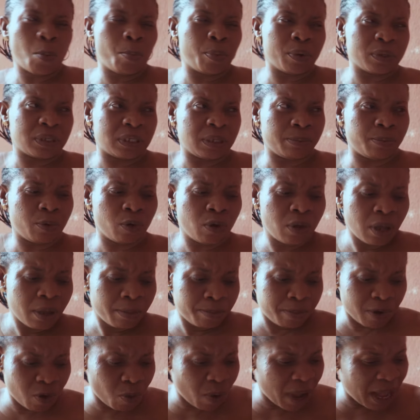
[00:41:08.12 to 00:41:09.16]
not possible.
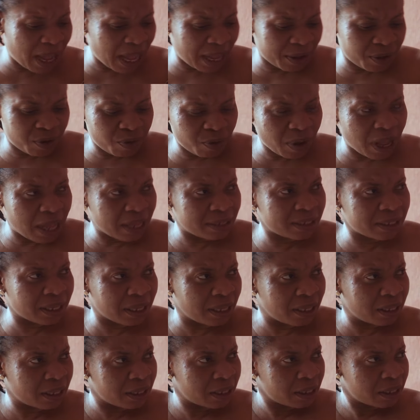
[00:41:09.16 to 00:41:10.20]
But sure? Why are you
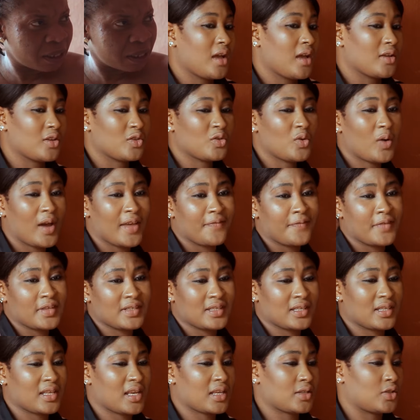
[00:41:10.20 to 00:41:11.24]
asking? You know, I
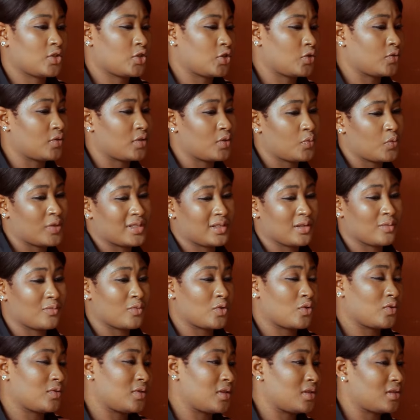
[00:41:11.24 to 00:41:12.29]
visited Chudi with
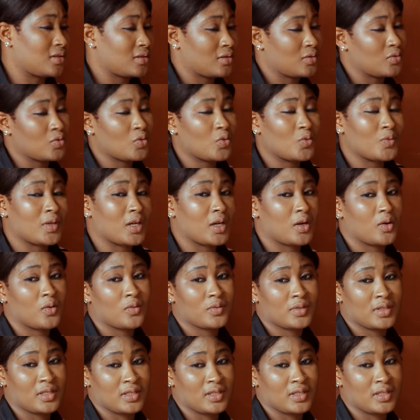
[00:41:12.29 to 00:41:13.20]
some goodies. You know now,